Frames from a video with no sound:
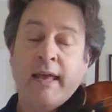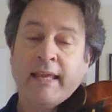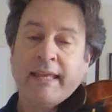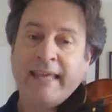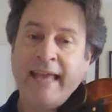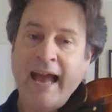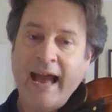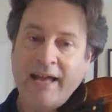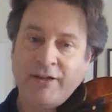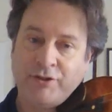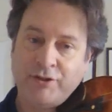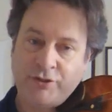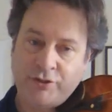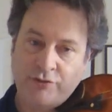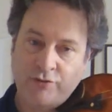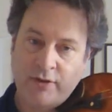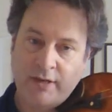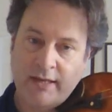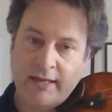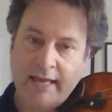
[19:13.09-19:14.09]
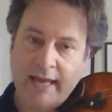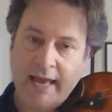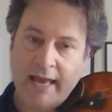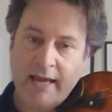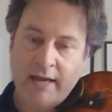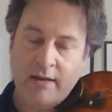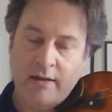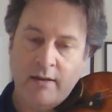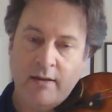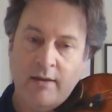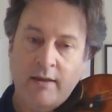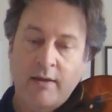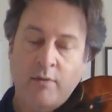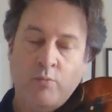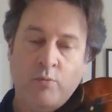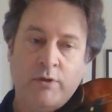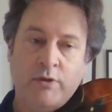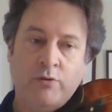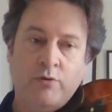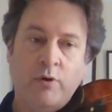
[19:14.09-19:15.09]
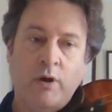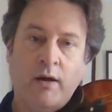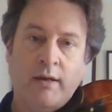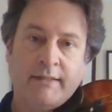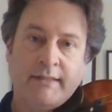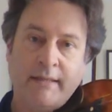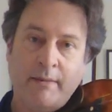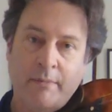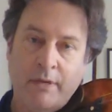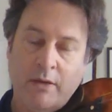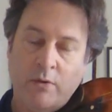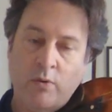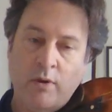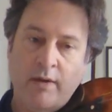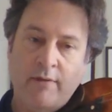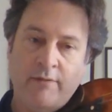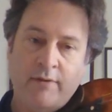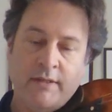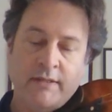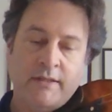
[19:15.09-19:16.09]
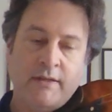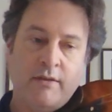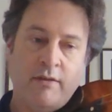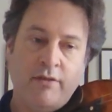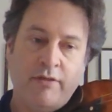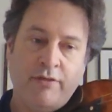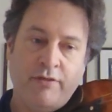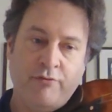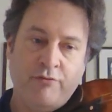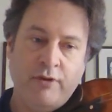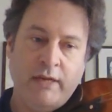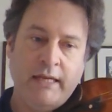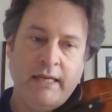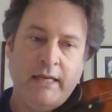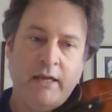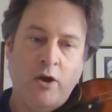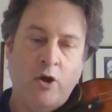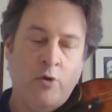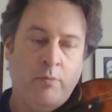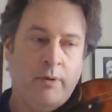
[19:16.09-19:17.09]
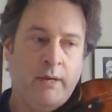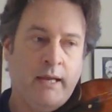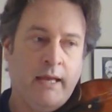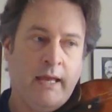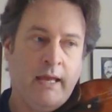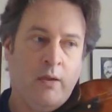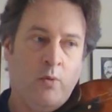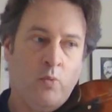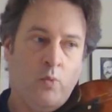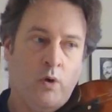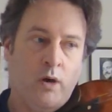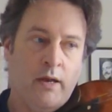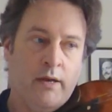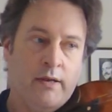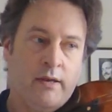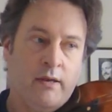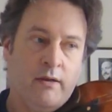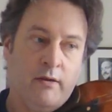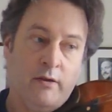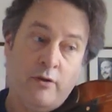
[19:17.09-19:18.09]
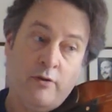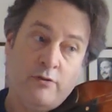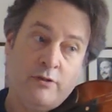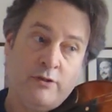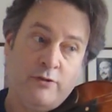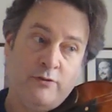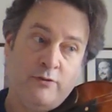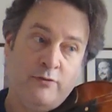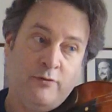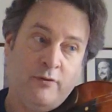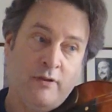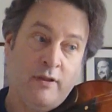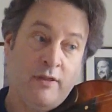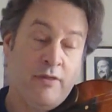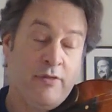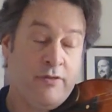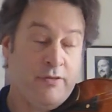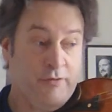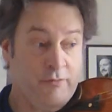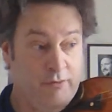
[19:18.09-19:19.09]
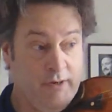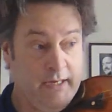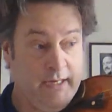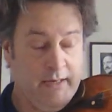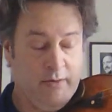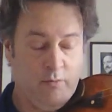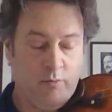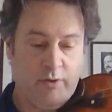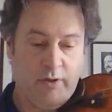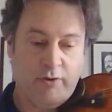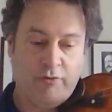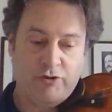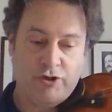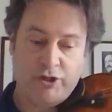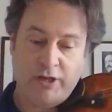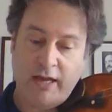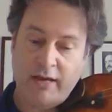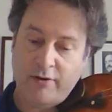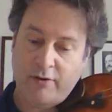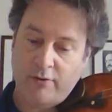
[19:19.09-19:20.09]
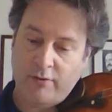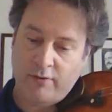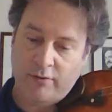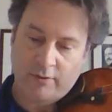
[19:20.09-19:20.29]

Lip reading: Catch the string again, we do our semiquavers, 3, open A, 1, low 2, 3 with a crescendo.